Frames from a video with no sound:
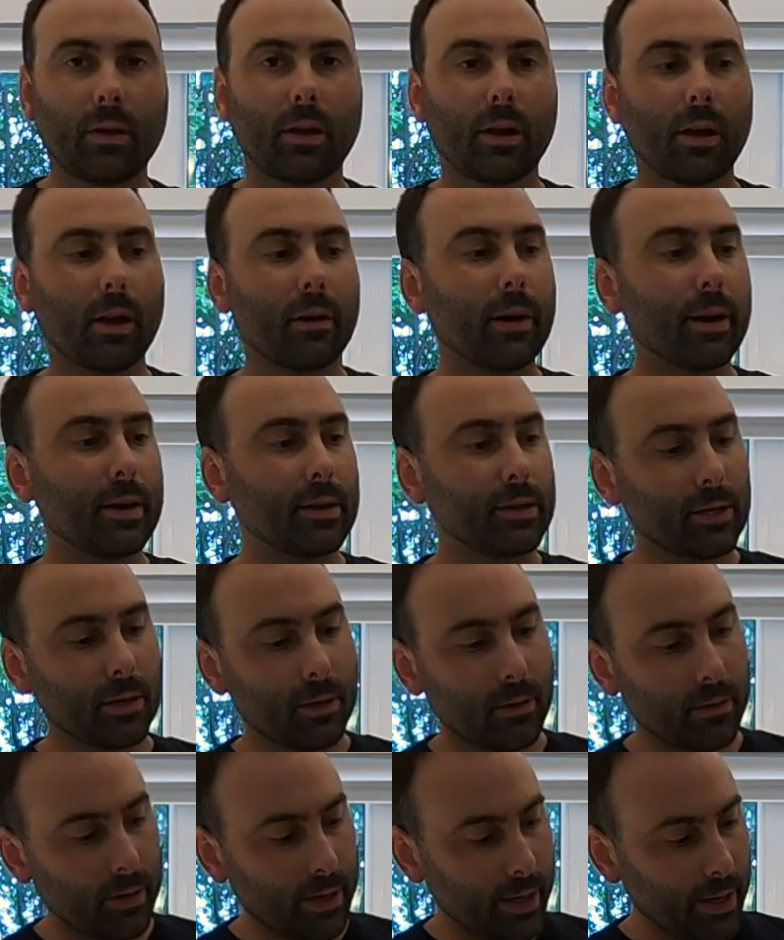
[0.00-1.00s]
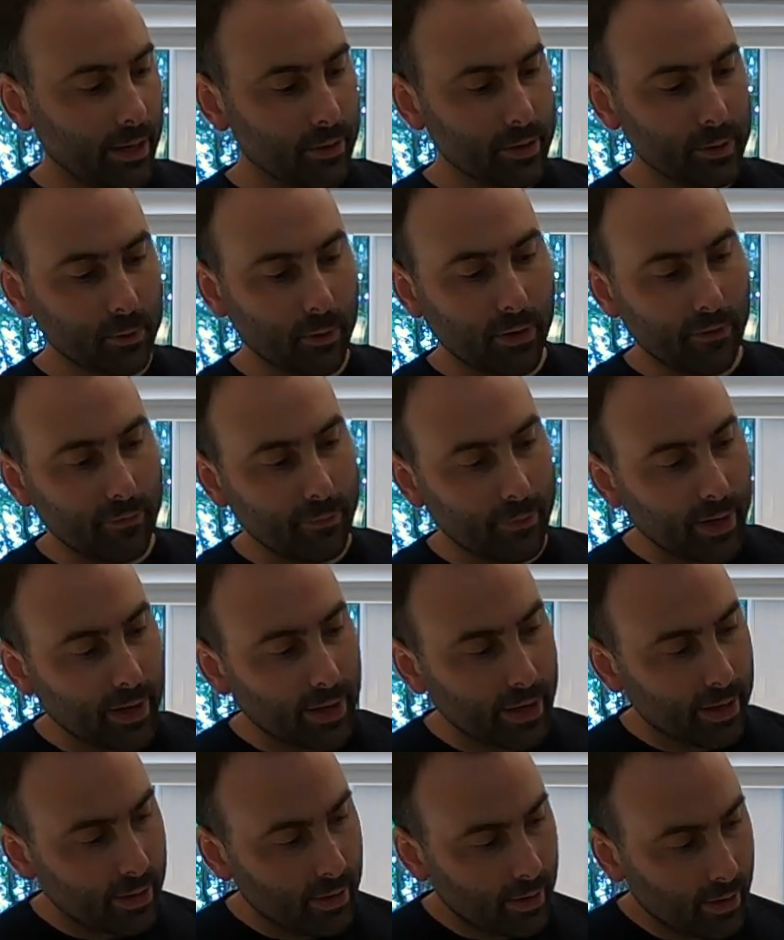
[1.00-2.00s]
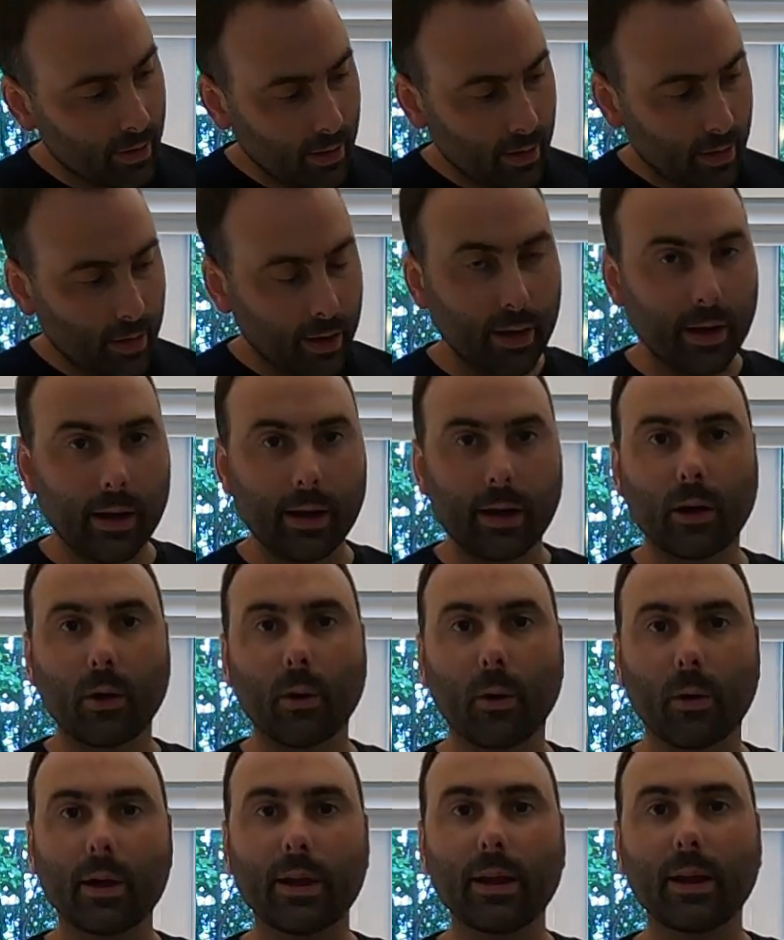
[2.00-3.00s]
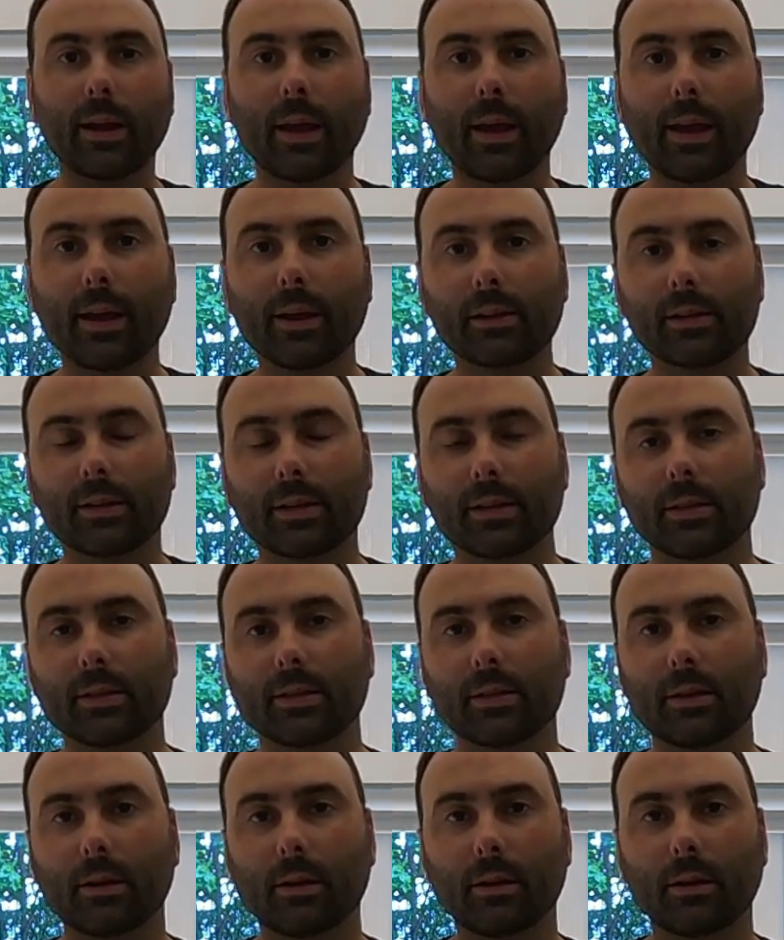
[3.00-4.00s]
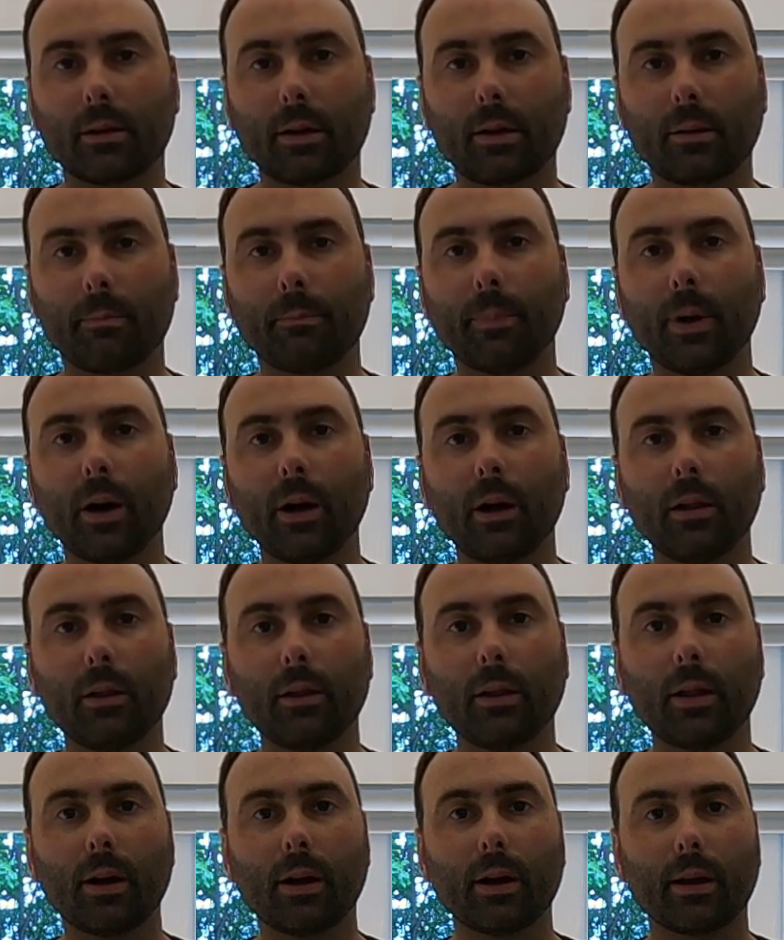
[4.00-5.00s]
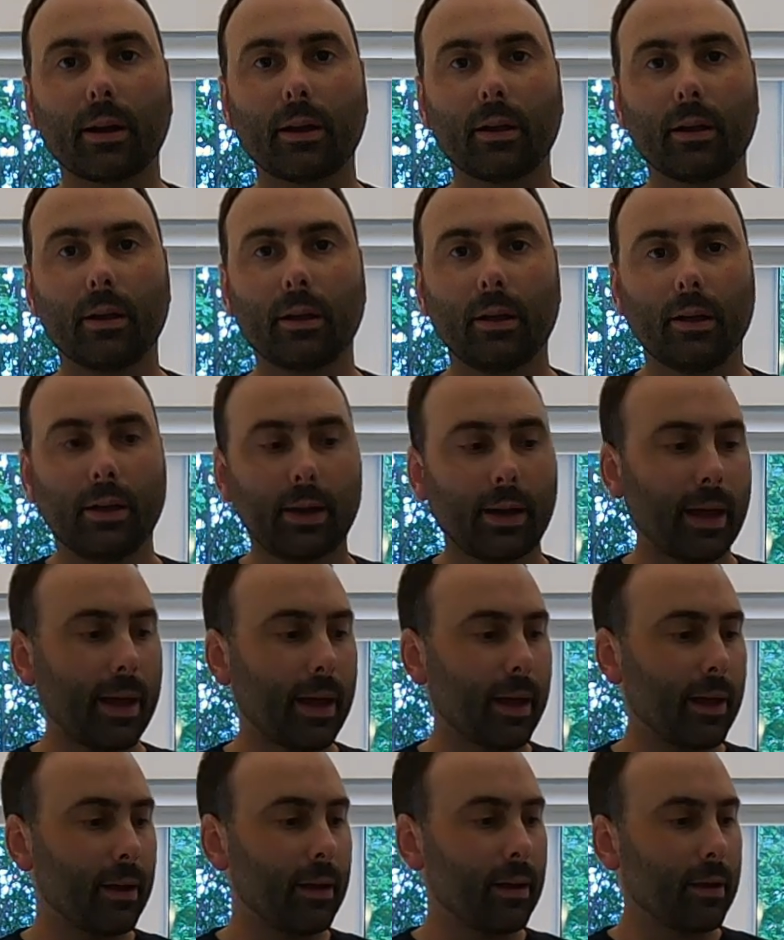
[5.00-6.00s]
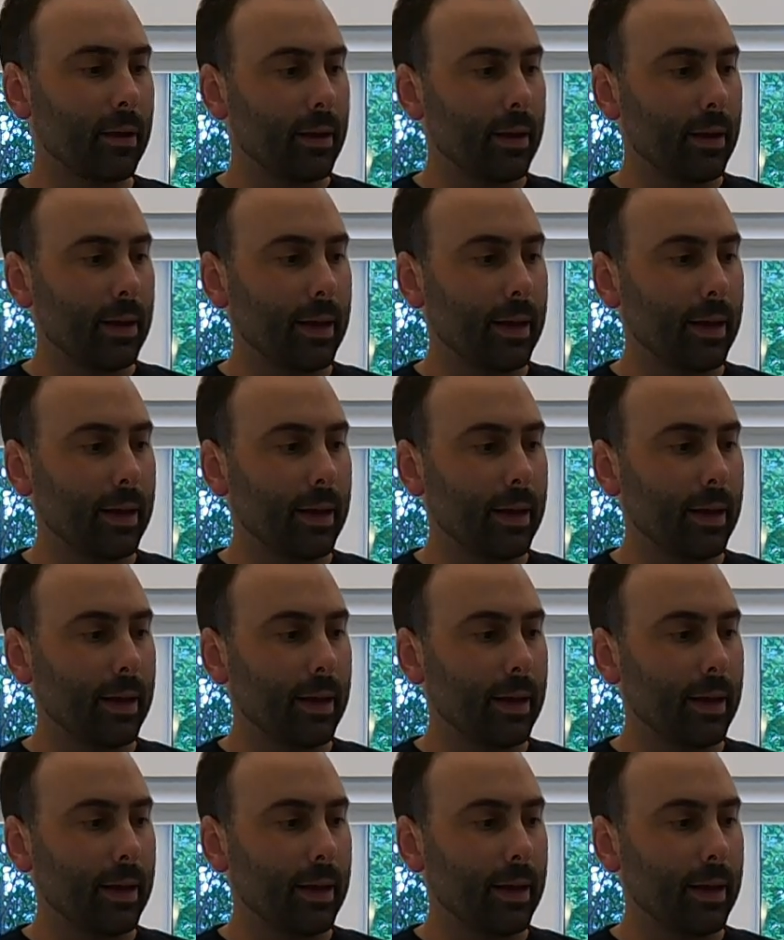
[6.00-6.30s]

All right, so here's one of my Corny kegs. This is a ball lock keg.